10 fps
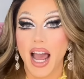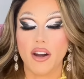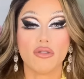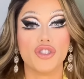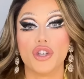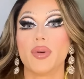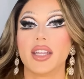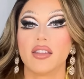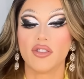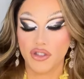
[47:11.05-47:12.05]
I don't do
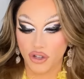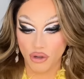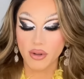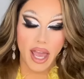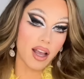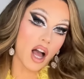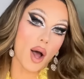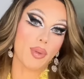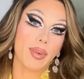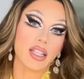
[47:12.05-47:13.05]
it to get
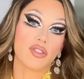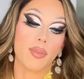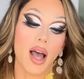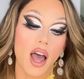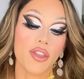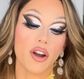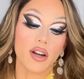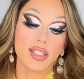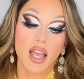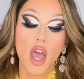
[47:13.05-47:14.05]
compliments from
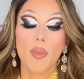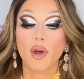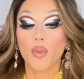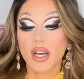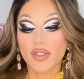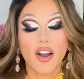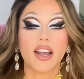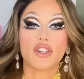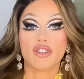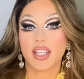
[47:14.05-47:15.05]
others, but it was
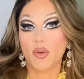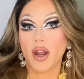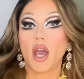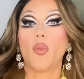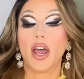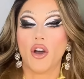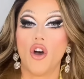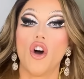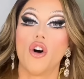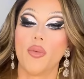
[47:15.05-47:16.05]
very interesting when I went
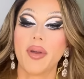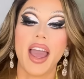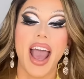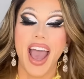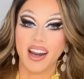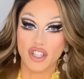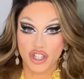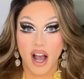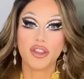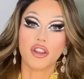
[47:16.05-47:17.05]
home and
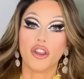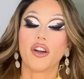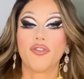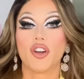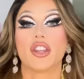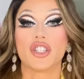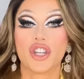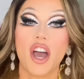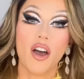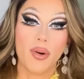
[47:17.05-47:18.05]
shot the look for the
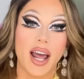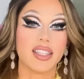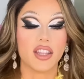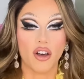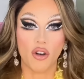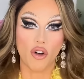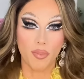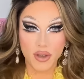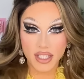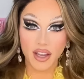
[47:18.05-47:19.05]
show and I did the whole
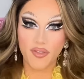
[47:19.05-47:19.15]
music